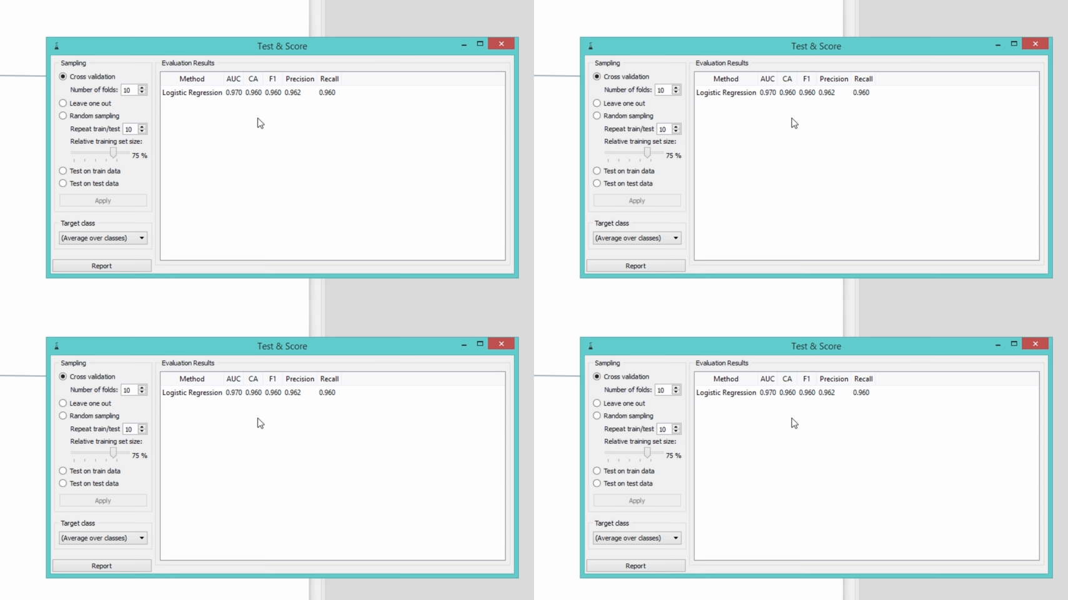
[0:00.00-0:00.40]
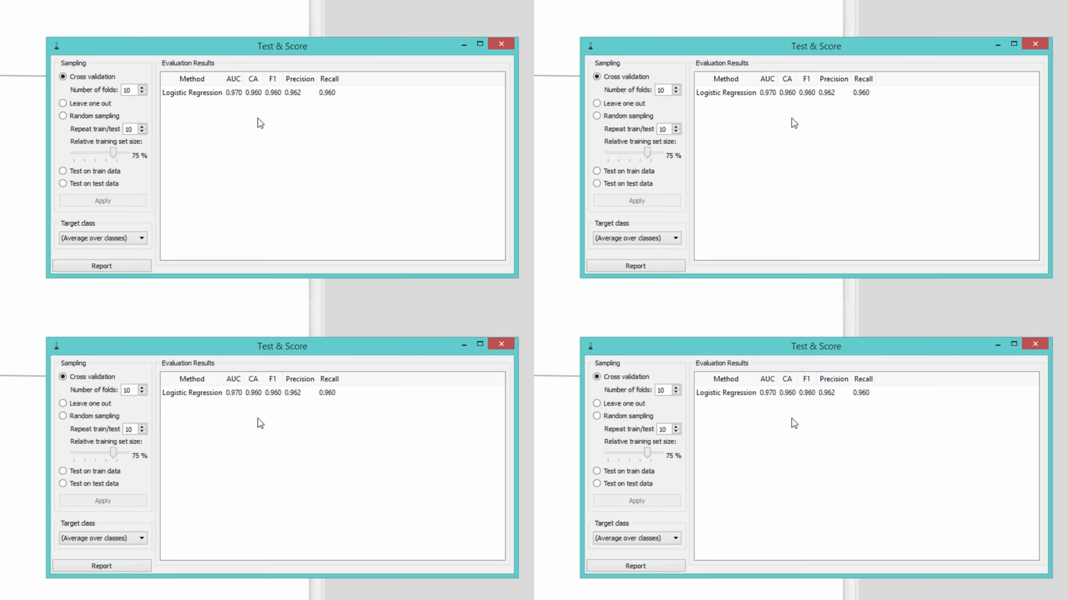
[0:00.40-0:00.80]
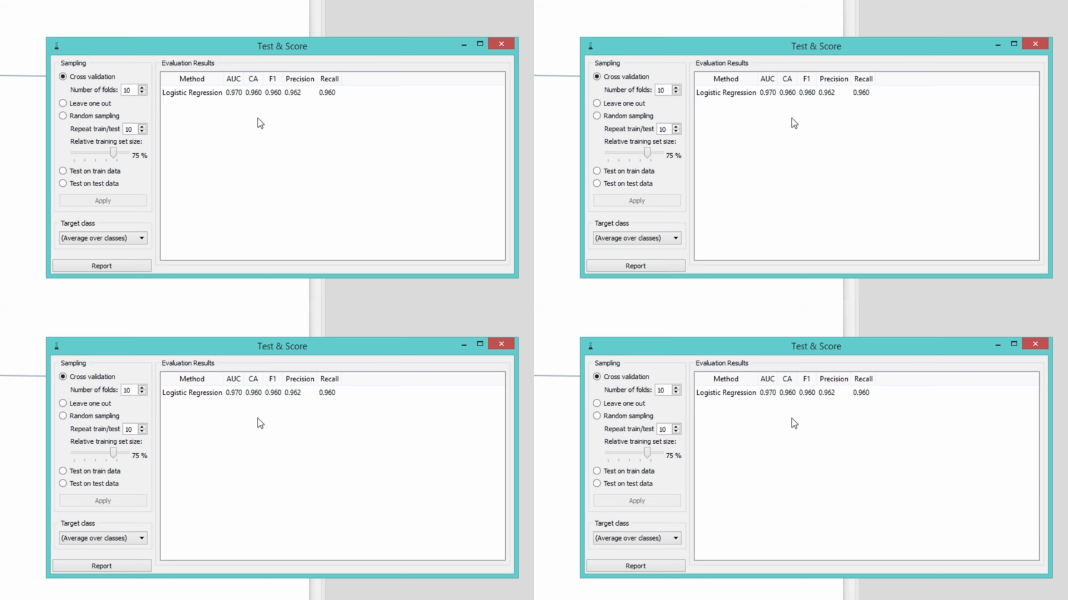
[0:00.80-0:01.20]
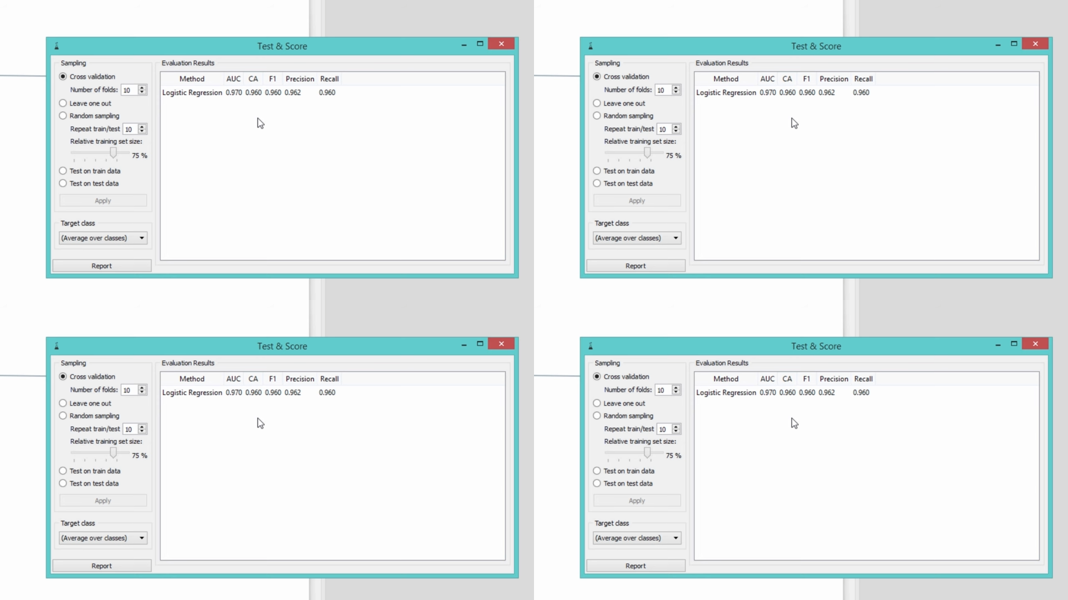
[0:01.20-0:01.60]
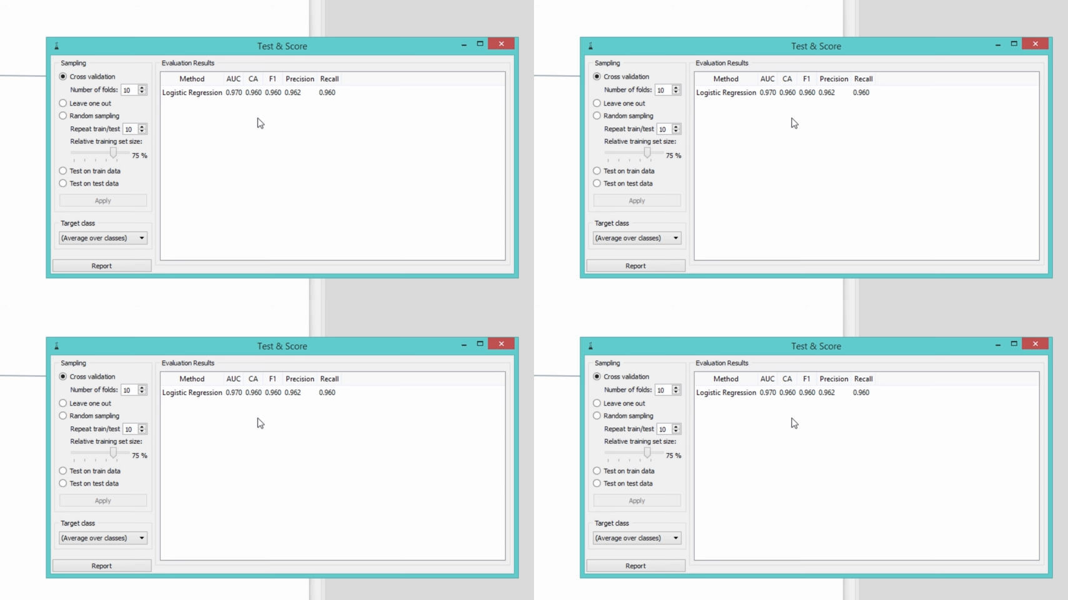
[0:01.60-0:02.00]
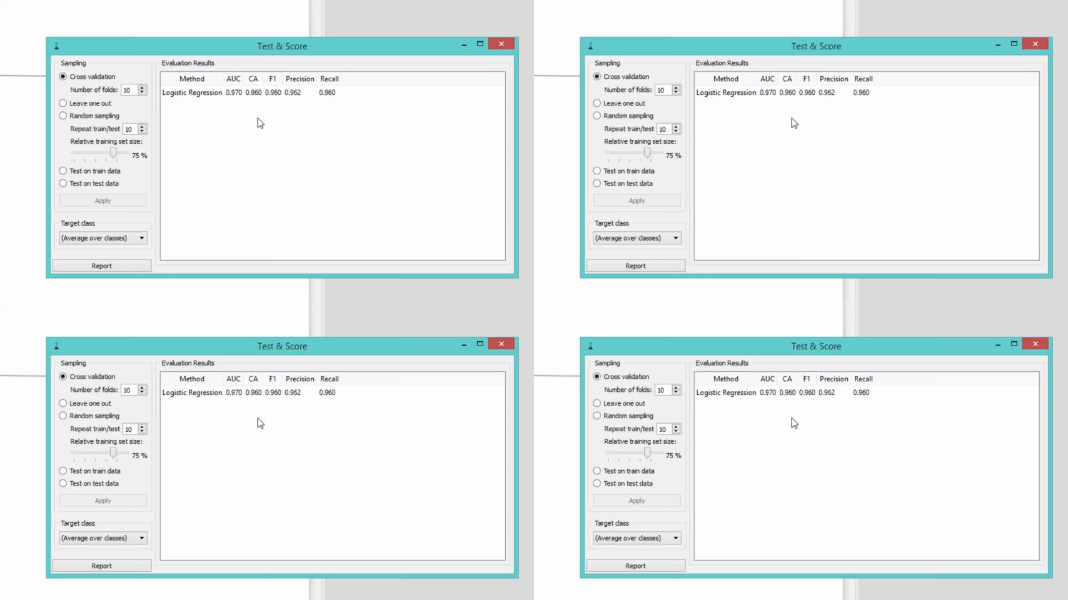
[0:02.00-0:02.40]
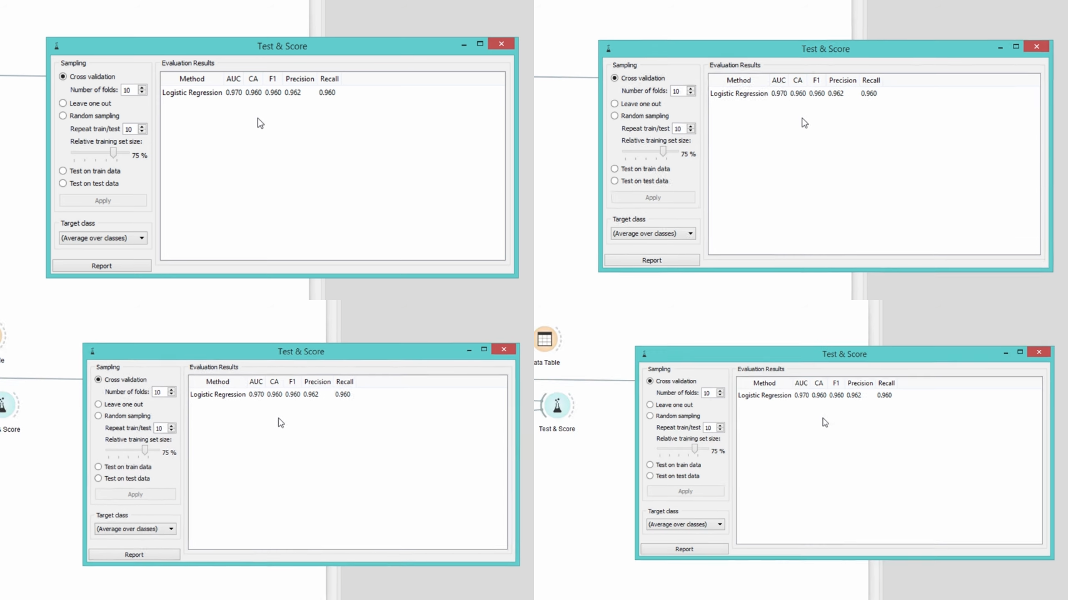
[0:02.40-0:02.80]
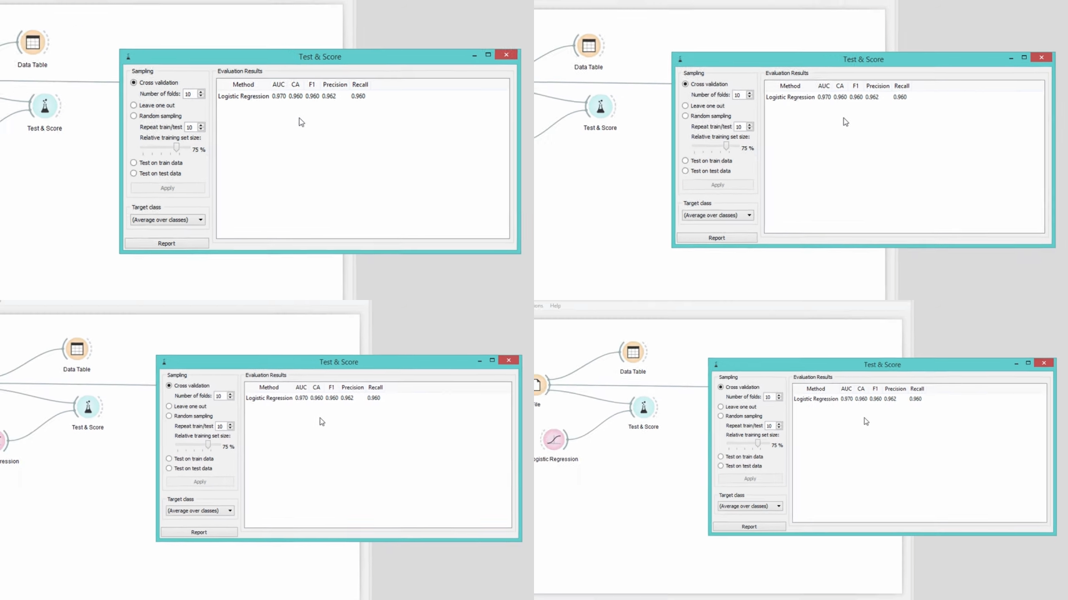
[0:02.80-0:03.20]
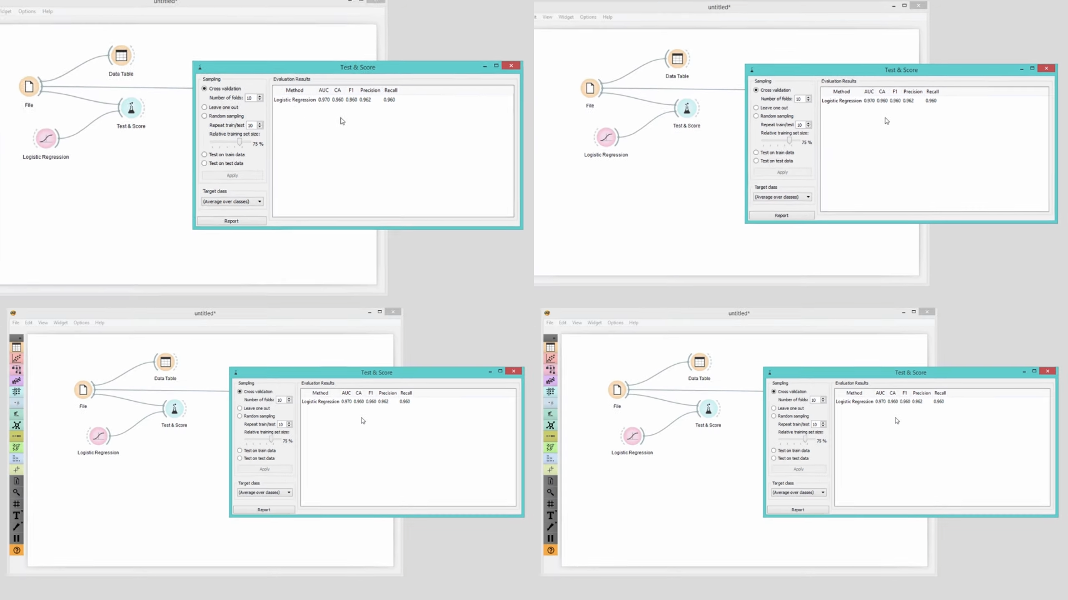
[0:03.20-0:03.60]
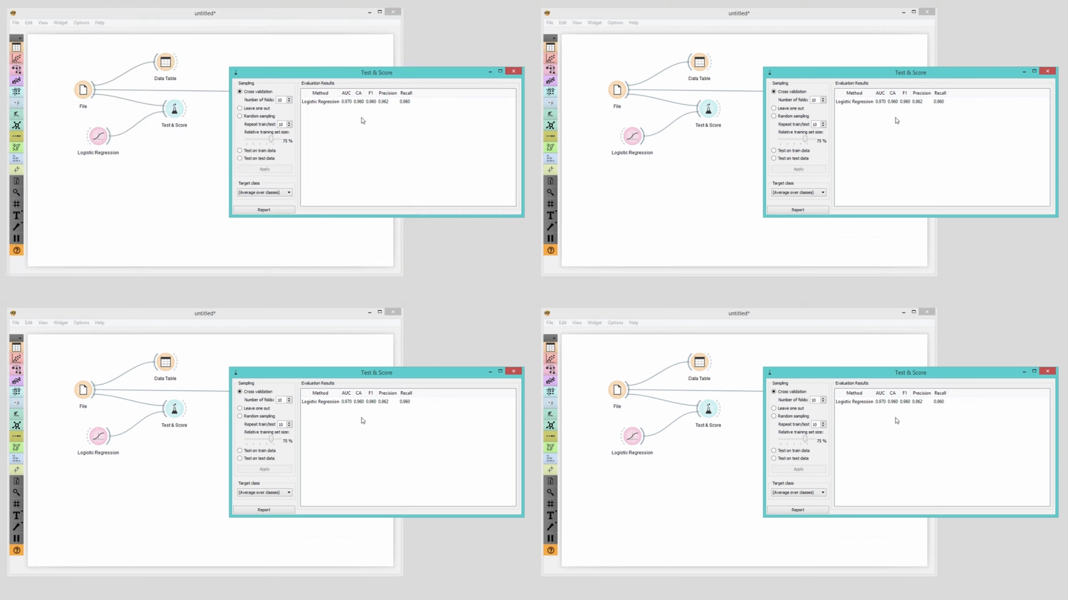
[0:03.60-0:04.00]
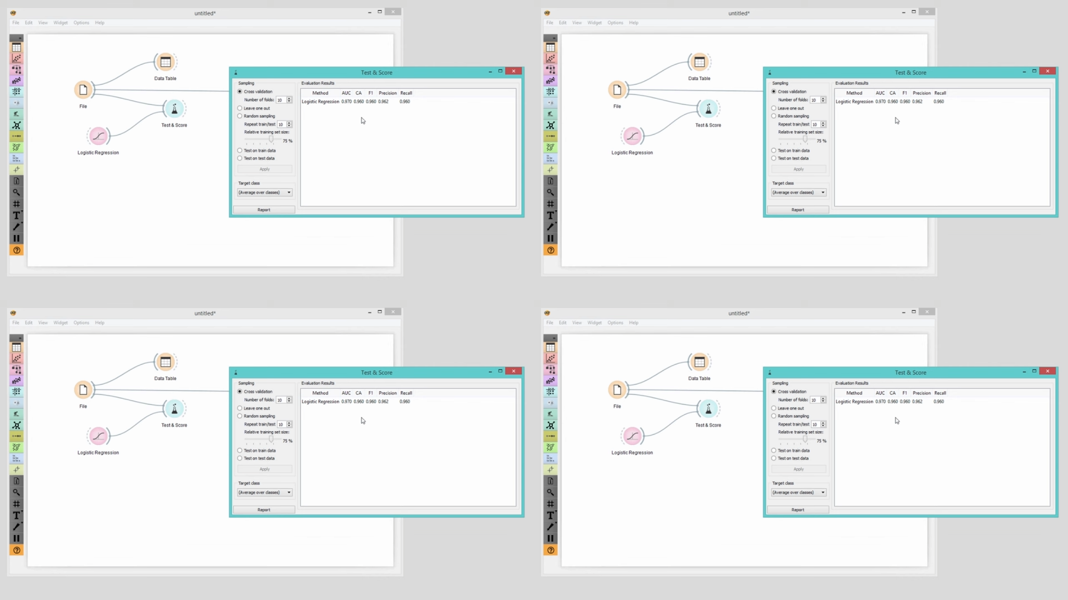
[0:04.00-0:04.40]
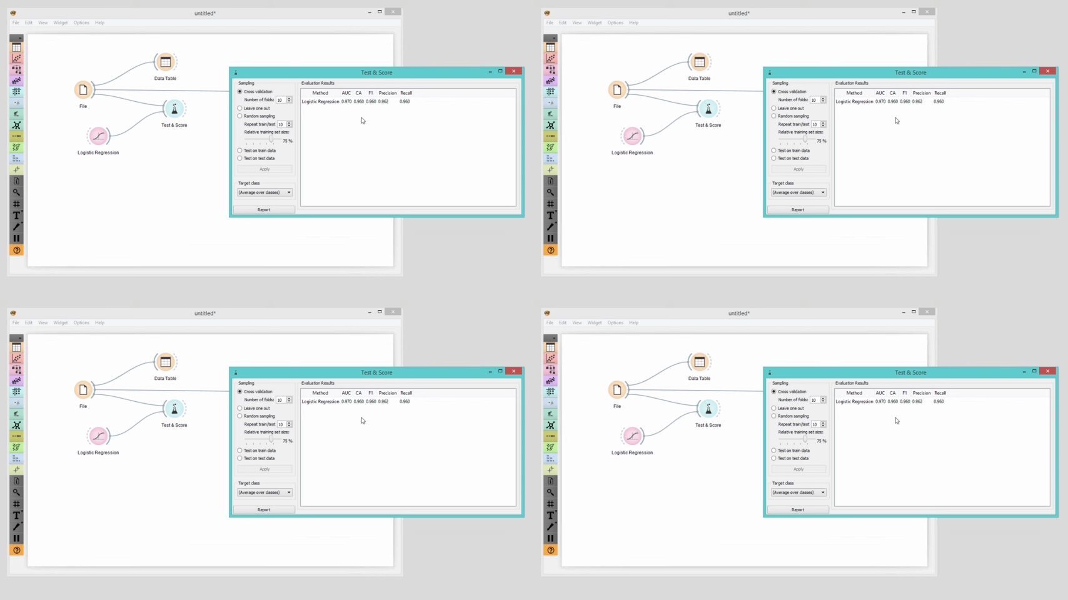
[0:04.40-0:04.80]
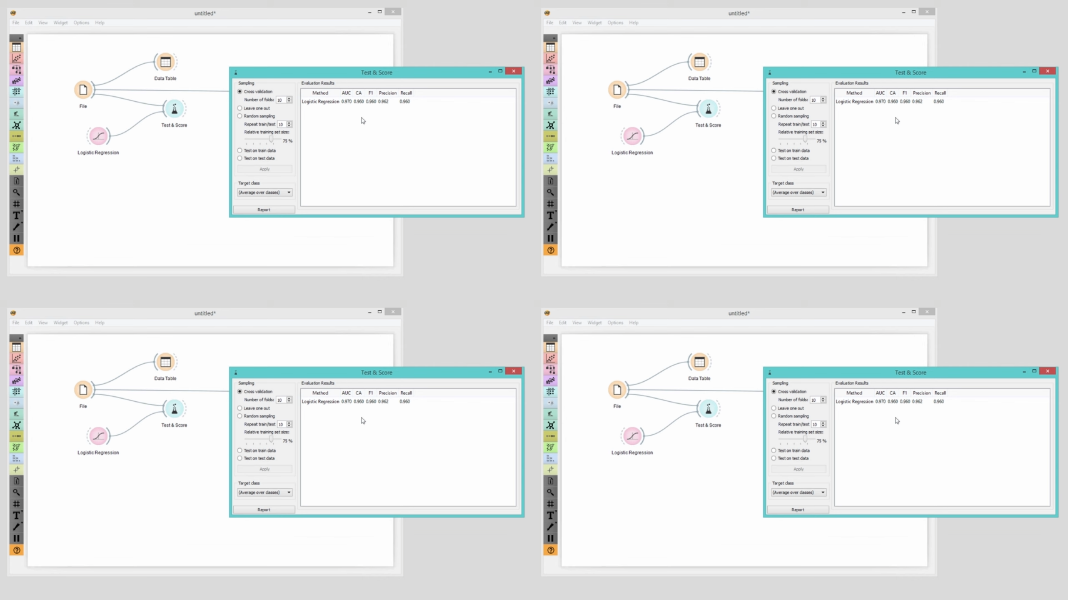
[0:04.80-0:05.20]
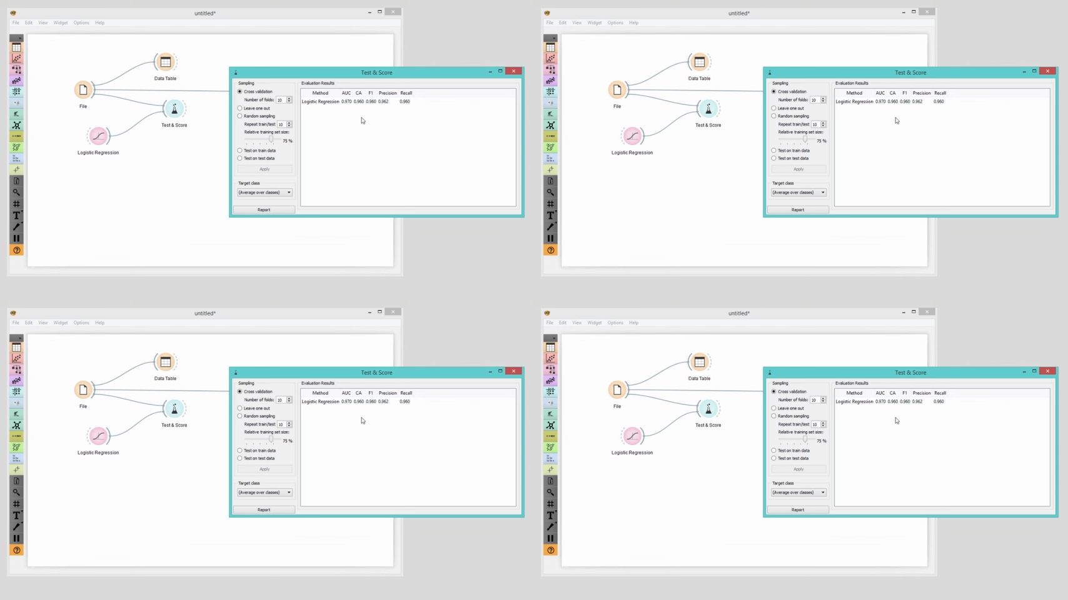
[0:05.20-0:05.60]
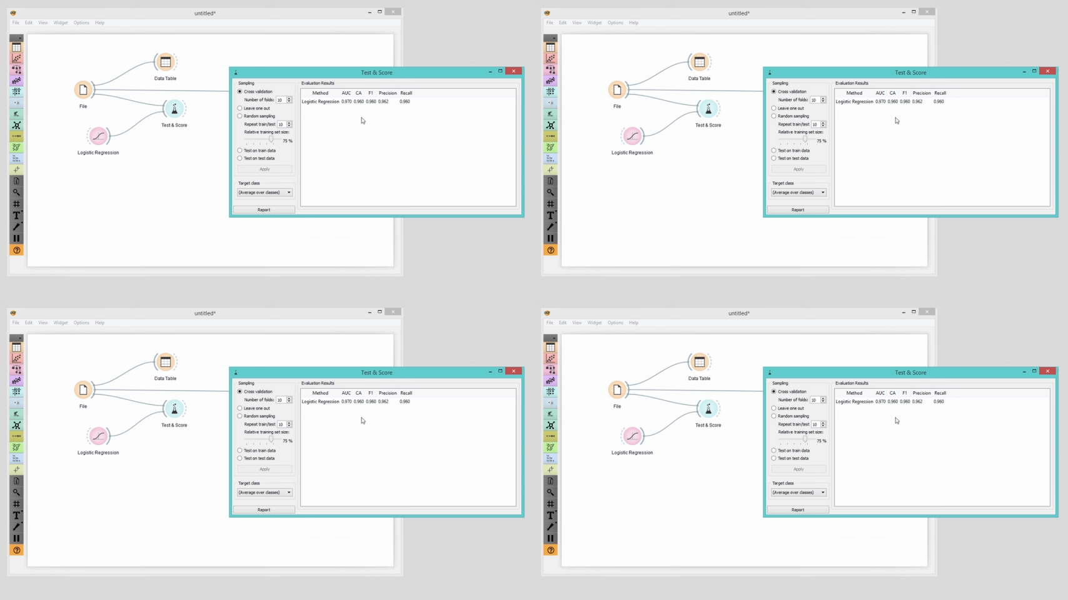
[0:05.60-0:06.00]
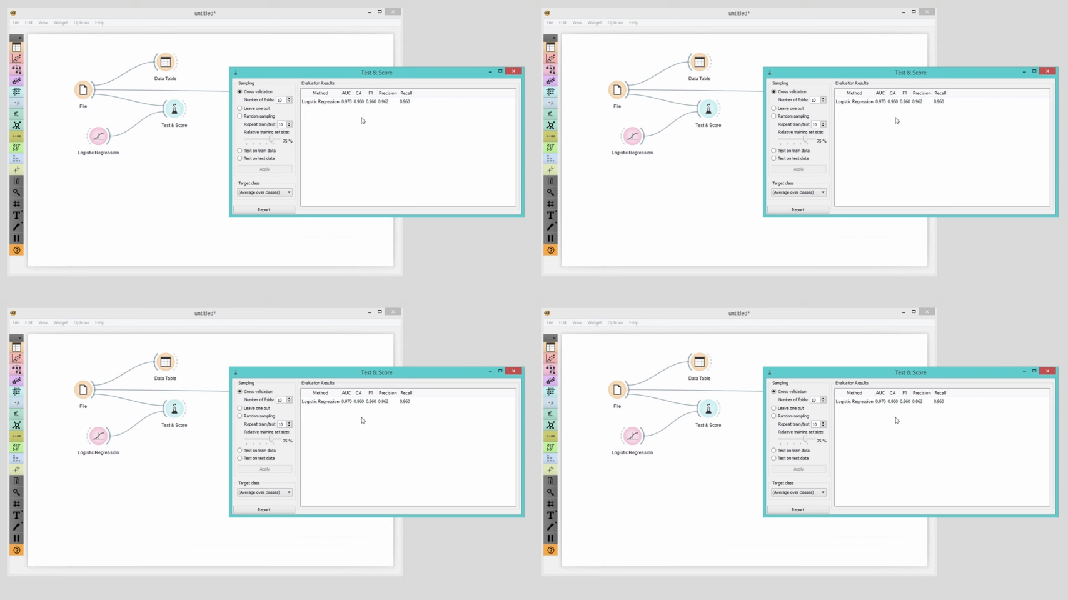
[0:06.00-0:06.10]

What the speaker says: Nobody's mouth can be seen.